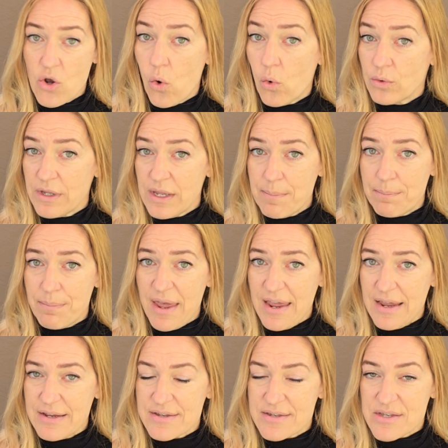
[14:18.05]
only
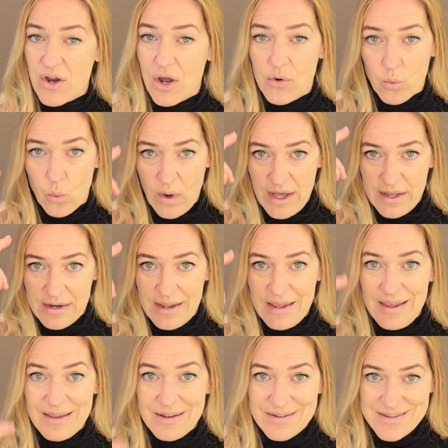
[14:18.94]
based on what
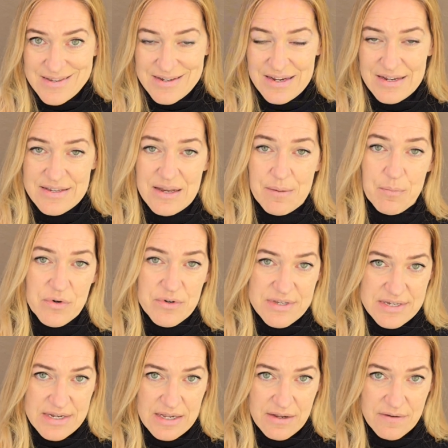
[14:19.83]
it sees and
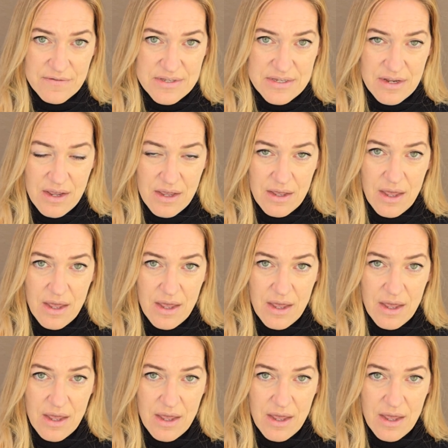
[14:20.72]
perceives,